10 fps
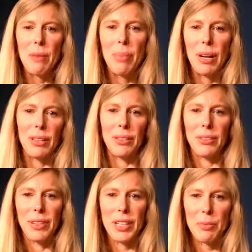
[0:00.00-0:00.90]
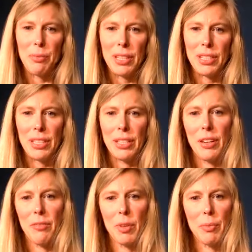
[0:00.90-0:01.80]
Butler, Vice President
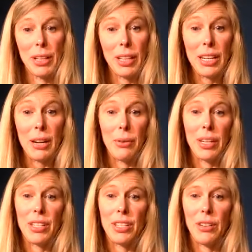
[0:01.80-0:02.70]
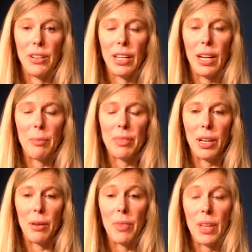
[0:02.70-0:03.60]
of Mobility Network Engineering at
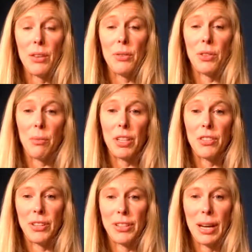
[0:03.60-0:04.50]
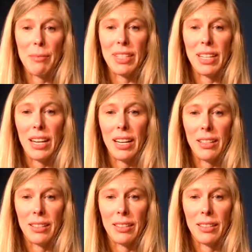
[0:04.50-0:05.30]
CommScope. Thank you so much for your time today.